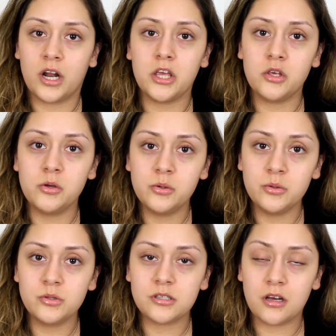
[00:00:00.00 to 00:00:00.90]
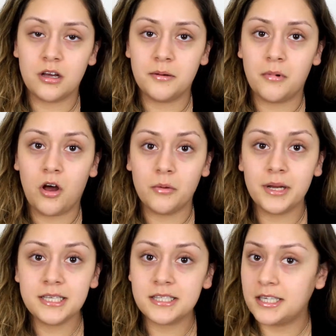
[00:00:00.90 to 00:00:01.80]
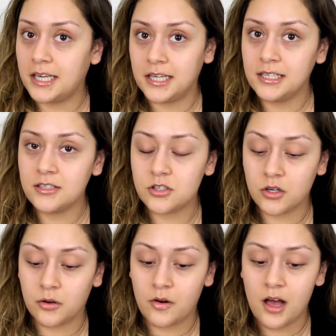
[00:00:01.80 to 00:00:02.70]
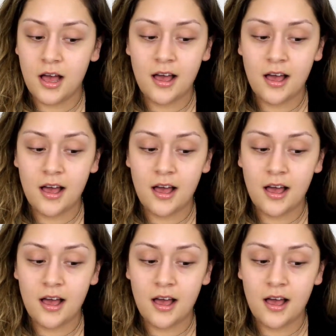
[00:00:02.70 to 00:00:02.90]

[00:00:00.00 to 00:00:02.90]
I use on my skin, so